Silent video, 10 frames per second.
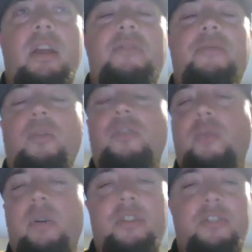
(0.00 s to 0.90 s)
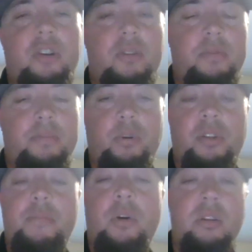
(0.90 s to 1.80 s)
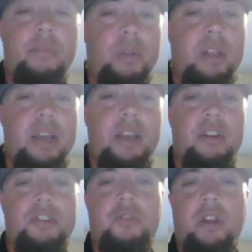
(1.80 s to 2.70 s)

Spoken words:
his focus was, you know, putting the ball in play, not